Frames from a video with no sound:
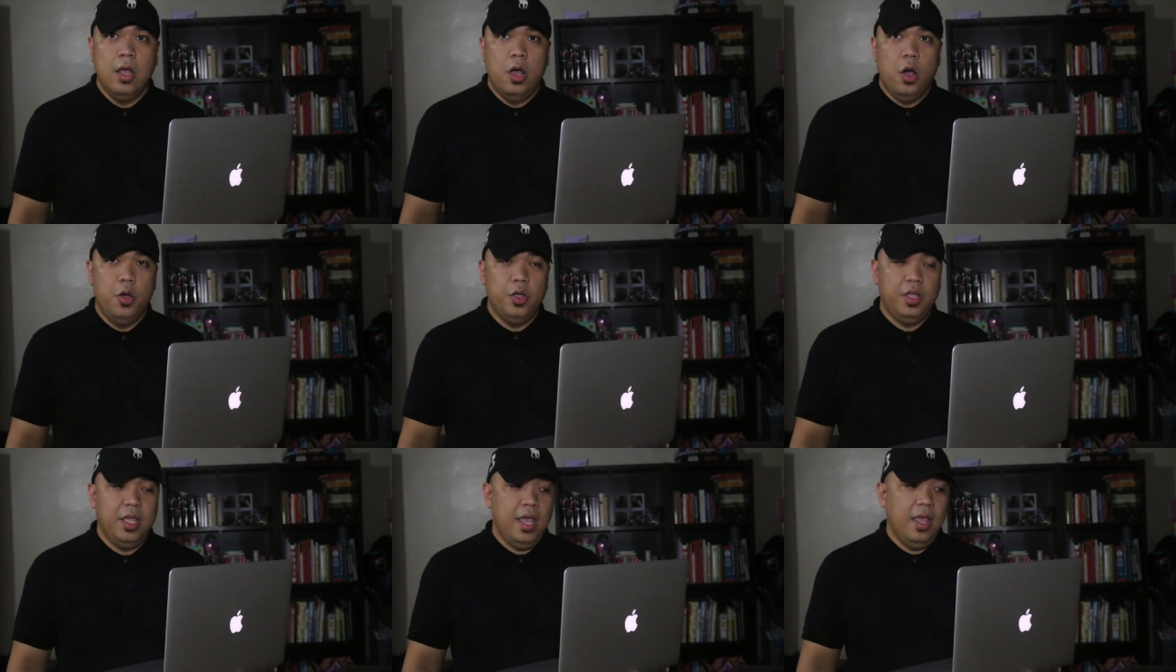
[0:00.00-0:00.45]

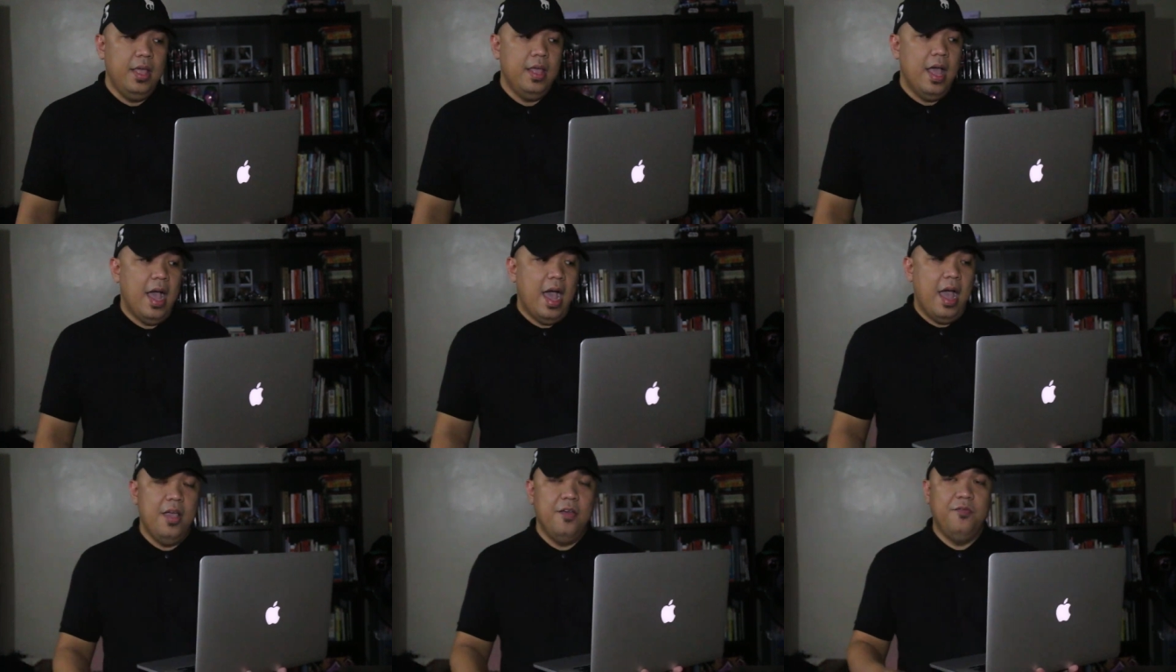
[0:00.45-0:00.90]
Okay,
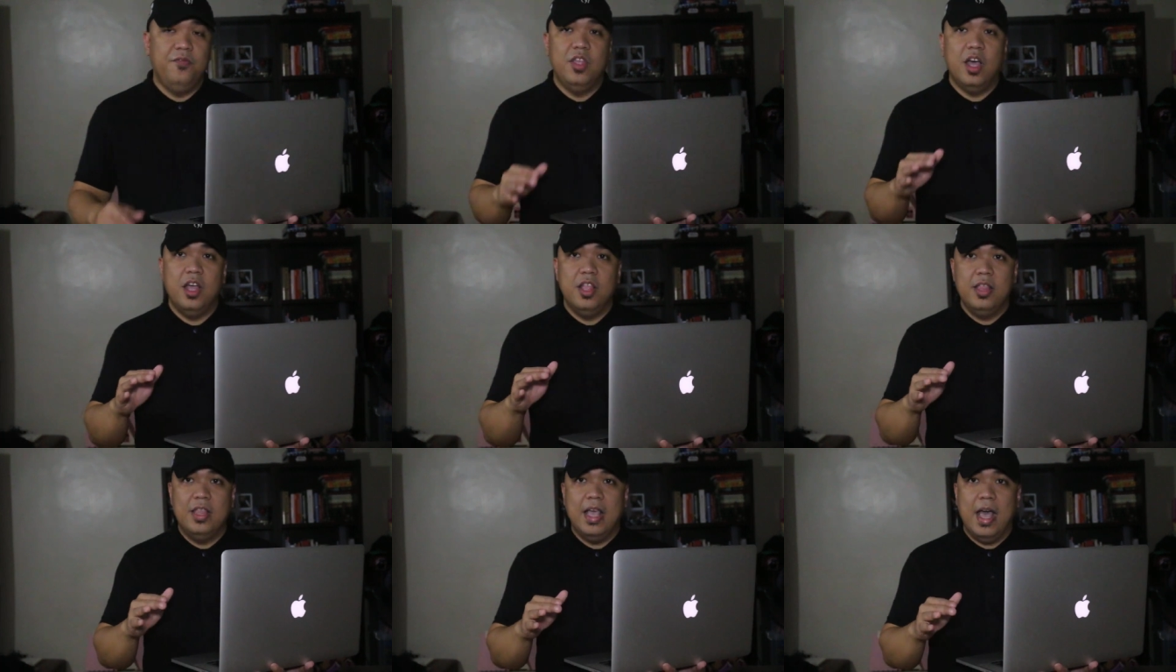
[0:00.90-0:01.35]
I've
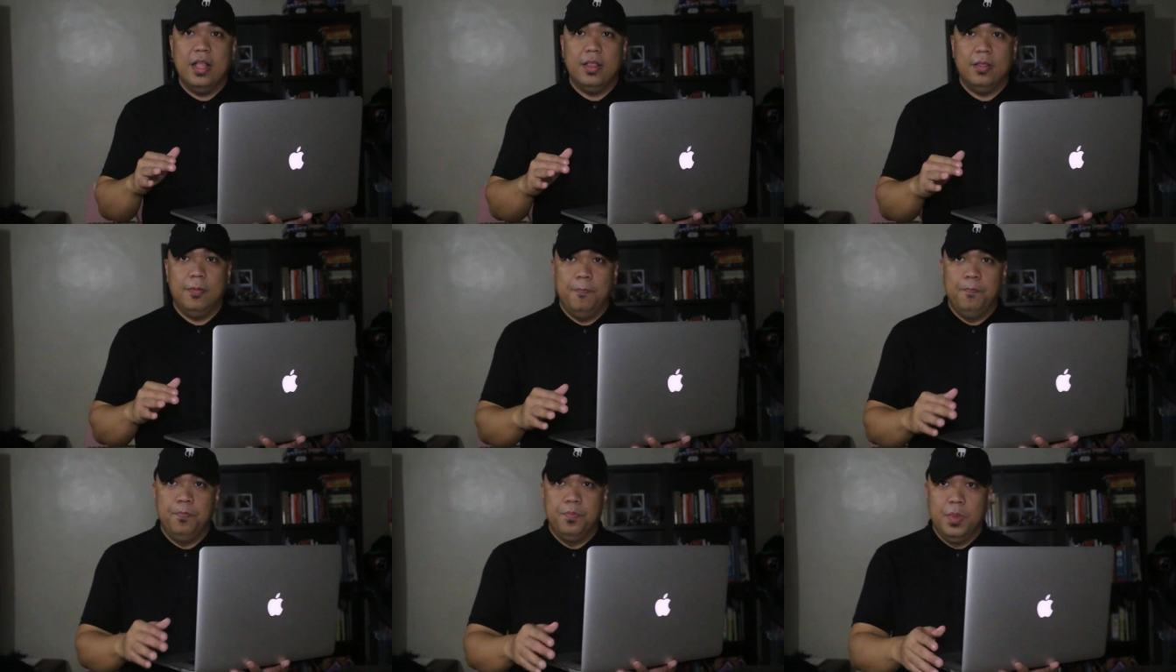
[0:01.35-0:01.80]
done
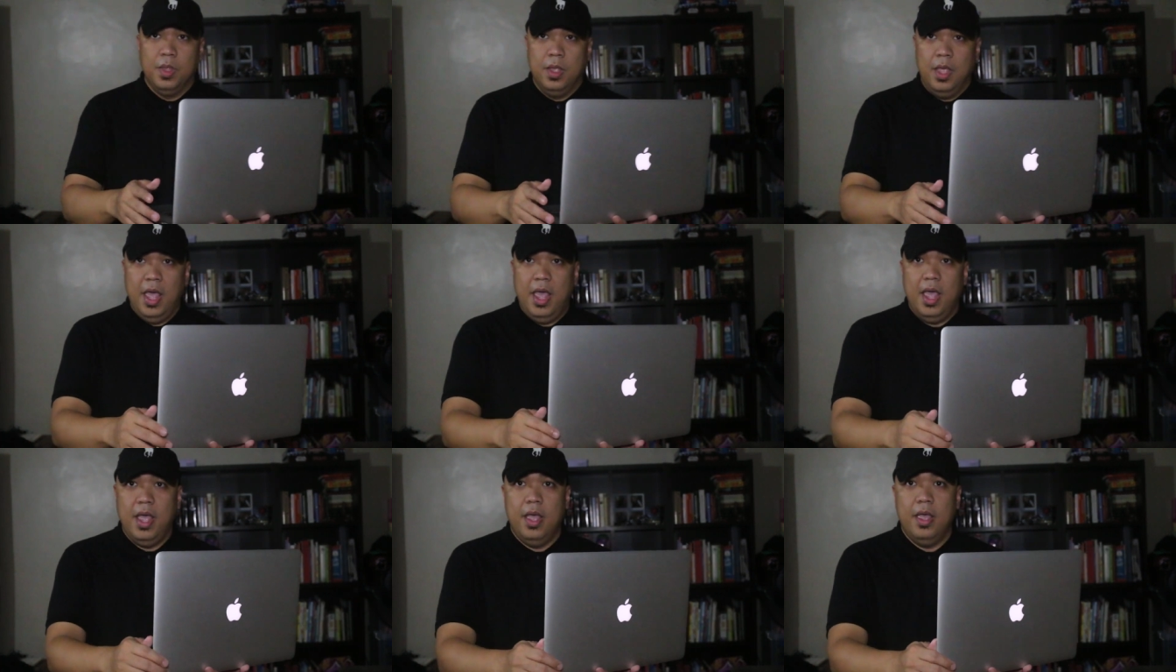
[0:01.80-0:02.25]
that,
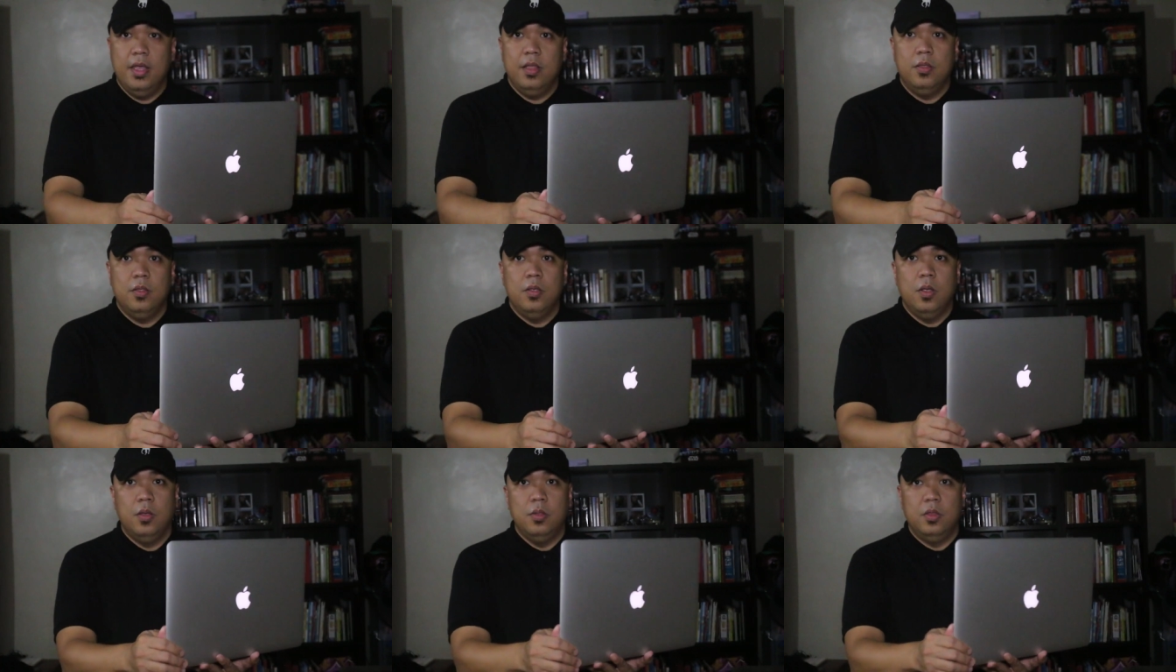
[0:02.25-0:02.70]

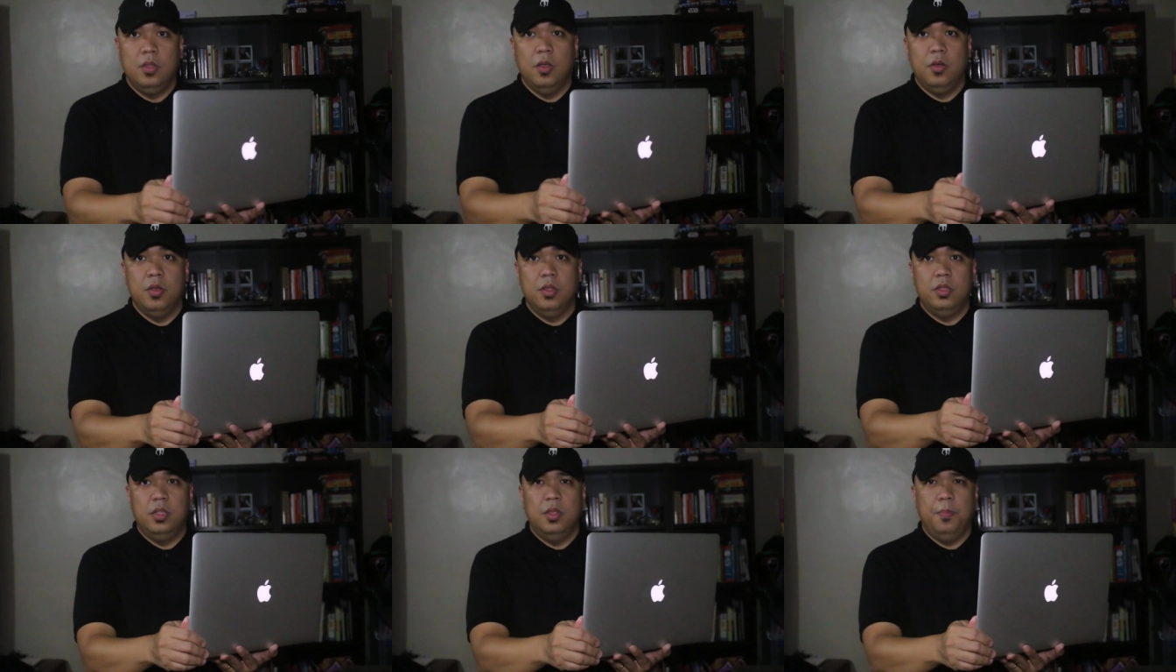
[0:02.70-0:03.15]
and
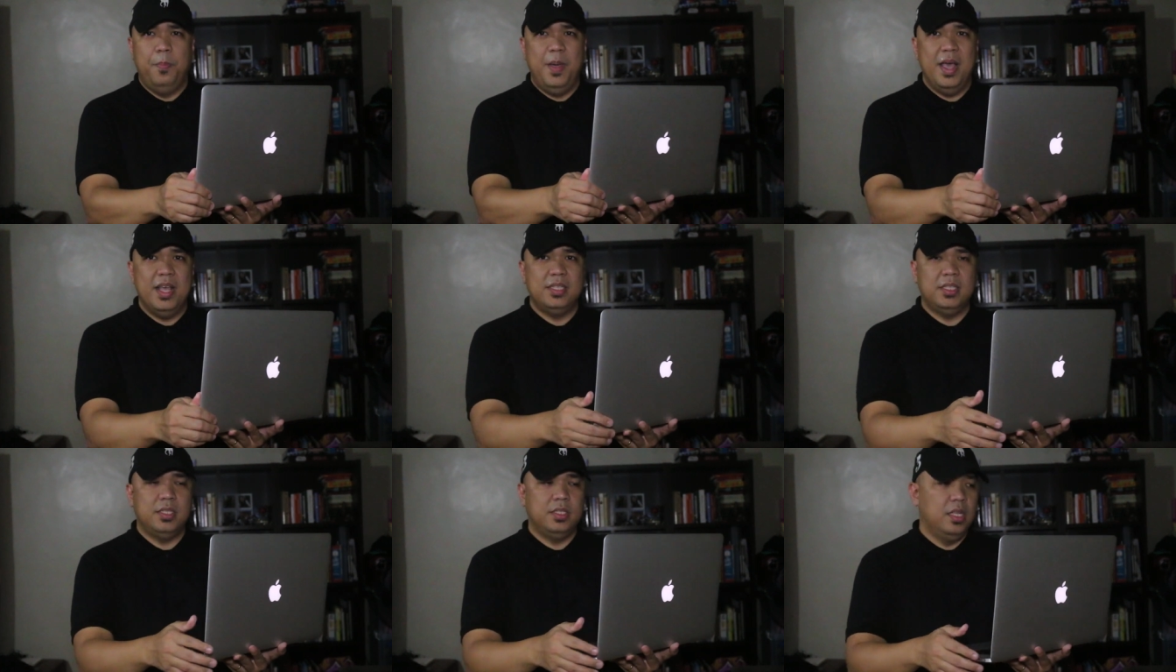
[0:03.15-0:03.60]
the
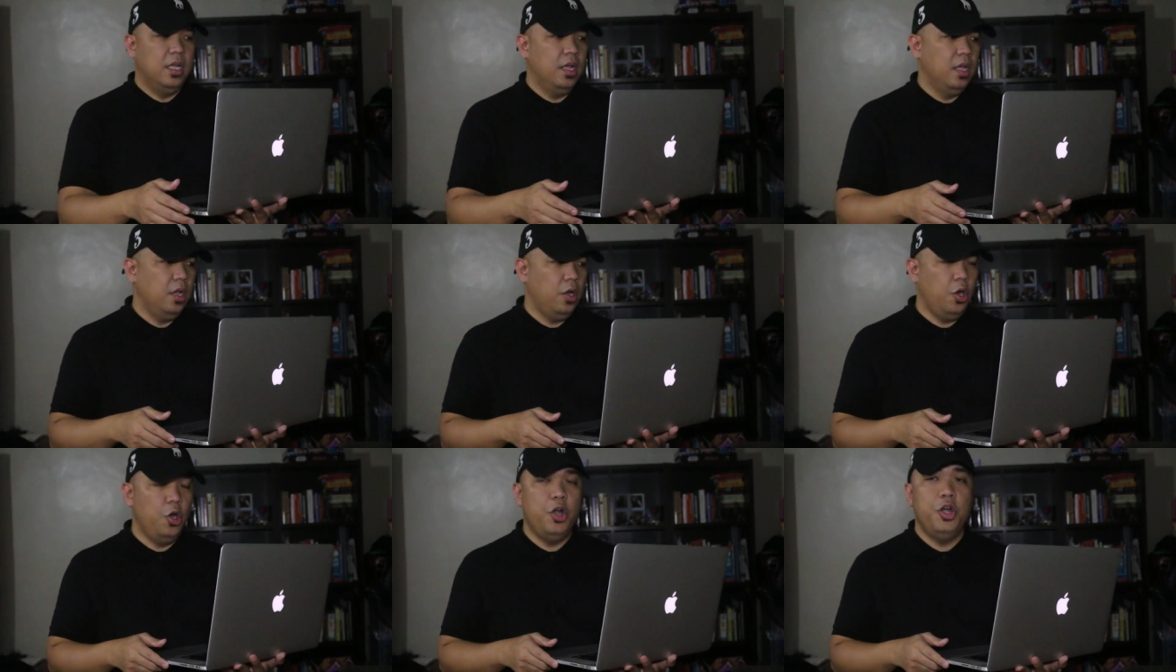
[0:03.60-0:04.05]
best
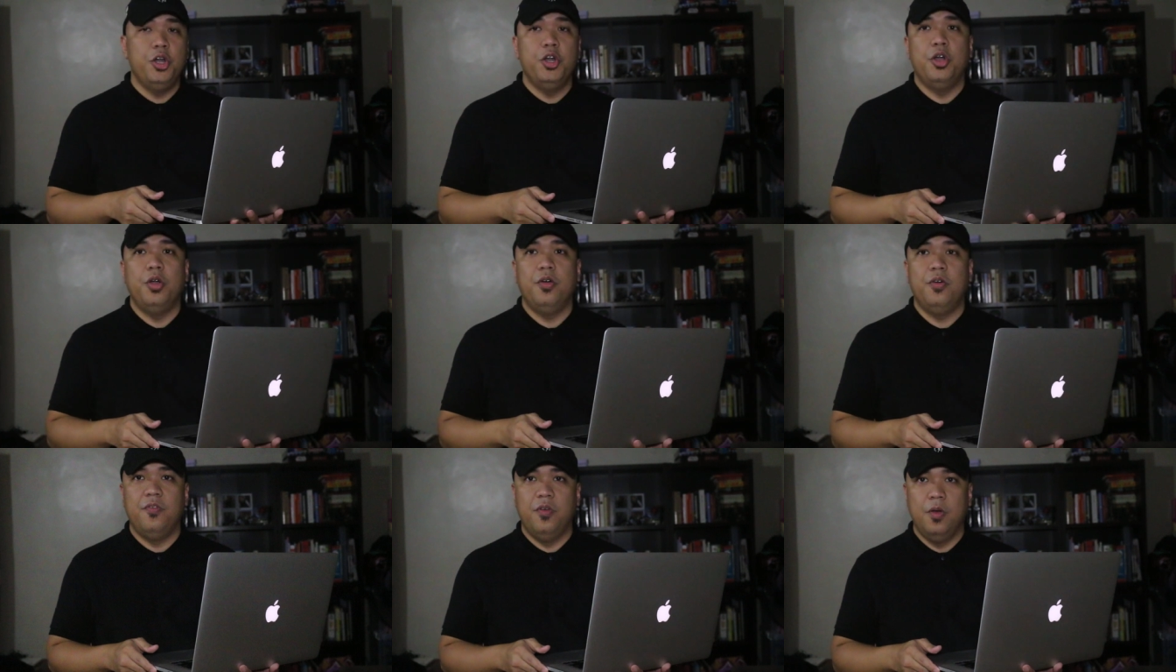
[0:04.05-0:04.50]

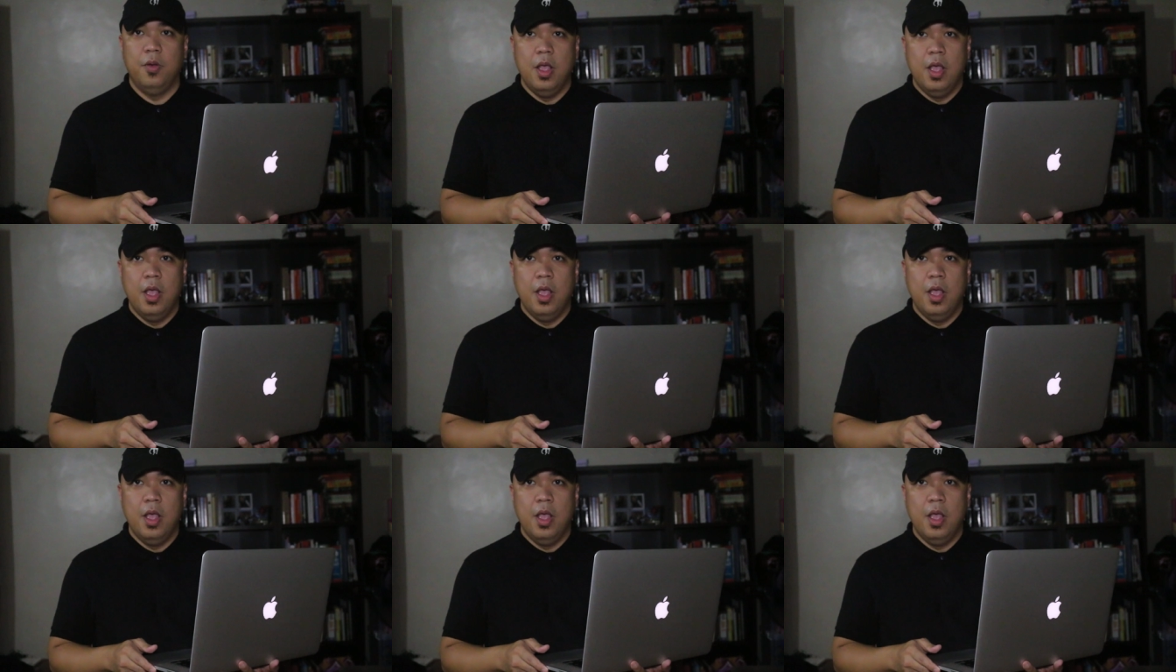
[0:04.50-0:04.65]
earner,